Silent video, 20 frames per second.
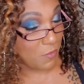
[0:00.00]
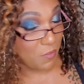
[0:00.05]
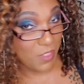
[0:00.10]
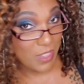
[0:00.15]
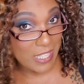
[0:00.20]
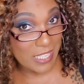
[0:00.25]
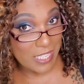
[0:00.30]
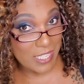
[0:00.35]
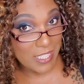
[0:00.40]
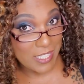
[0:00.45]
of
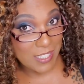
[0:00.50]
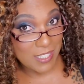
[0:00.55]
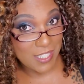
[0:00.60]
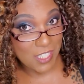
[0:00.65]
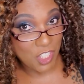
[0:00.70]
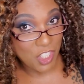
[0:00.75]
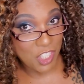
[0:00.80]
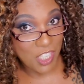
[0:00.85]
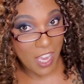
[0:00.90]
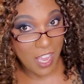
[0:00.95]
these
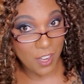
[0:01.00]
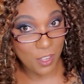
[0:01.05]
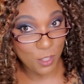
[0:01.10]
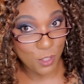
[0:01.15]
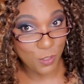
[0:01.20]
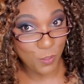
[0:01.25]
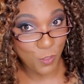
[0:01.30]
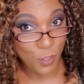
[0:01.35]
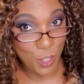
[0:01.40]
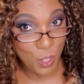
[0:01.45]

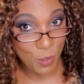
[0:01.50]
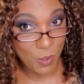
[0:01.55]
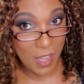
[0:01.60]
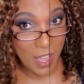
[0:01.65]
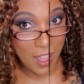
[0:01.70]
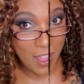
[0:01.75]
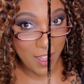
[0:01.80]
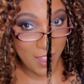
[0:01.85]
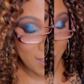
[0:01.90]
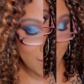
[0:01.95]
shadows for you
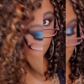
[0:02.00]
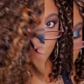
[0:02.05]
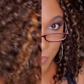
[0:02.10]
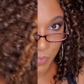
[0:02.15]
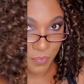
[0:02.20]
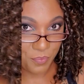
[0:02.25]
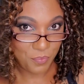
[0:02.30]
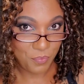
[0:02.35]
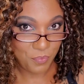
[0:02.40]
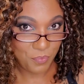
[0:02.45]

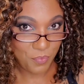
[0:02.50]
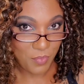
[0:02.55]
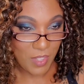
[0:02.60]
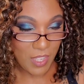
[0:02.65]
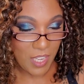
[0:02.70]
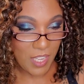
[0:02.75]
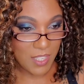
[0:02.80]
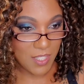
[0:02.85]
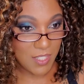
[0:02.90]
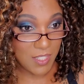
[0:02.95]
guys.
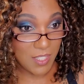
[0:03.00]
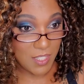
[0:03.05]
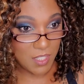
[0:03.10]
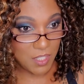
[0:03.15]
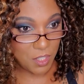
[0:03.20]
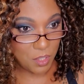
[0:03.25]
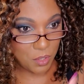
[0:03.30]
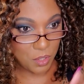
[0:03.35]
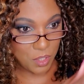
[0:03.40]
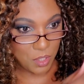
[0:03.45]
And since
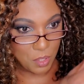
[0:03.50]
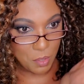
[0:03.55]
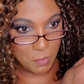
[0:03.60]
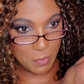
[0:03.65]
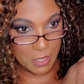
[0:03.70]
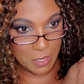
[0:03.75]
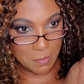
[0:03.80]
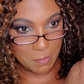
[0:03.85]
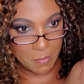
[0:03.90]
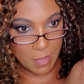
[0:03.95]
there's so
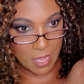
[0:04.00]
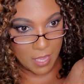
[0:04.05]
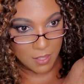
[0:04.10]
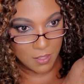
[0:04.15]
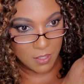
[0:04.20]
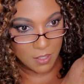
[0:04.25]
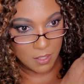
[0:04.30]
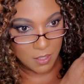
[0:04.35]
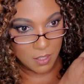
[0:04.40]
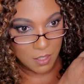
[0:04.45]
many
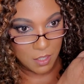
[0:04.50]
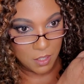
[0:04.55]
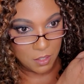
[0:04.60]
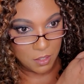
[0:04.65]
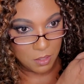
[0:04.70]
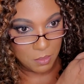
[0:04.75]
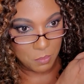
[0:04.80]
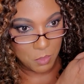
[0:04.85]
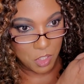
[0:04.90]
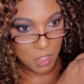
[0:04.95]
mattes in
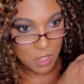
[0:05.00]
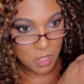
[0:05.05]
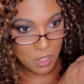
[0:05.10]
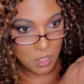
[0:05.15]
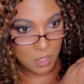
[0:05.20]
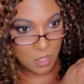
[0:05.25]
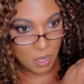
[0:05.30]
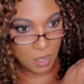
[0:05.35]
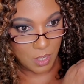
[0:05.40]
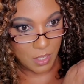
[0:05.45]
here, I'm just
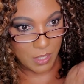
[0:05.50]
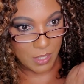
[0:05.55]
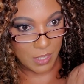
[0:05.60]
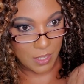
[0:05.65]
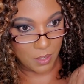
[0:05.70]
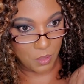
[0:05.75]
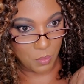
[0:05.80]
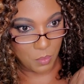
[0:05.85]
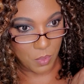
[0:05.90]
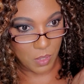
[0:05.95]
starting
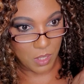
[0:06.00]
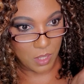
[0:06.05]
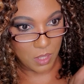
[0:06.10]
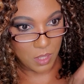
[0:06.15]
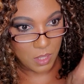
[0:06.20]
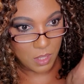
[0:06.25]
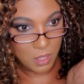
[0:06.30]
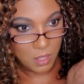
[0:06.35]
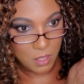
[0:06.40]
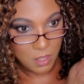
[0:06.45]
out
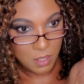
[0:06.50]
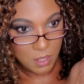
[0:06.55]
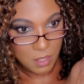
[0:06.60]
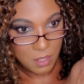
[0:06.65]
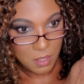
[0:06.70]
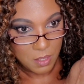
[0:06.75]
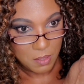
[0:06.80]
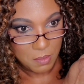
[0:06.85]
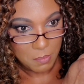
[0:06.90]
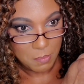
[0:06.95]
with
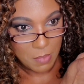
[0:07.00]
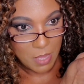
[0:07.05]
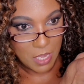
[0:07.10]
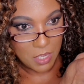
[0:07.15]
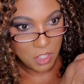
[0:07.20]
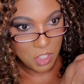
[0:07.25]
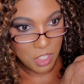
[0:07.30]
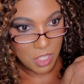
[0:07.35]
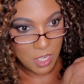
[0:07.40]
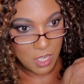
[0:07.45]

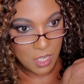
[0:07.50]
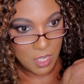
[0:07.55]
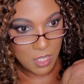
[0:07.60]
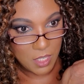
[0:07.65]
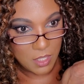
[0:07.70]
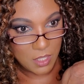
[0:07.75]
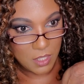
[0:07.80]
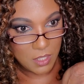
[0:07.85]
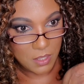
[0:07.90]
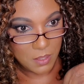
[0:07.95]
matte
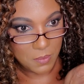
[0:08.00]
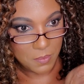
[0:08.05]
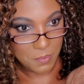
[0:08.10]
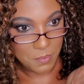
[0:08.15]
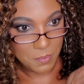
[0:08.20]
shades.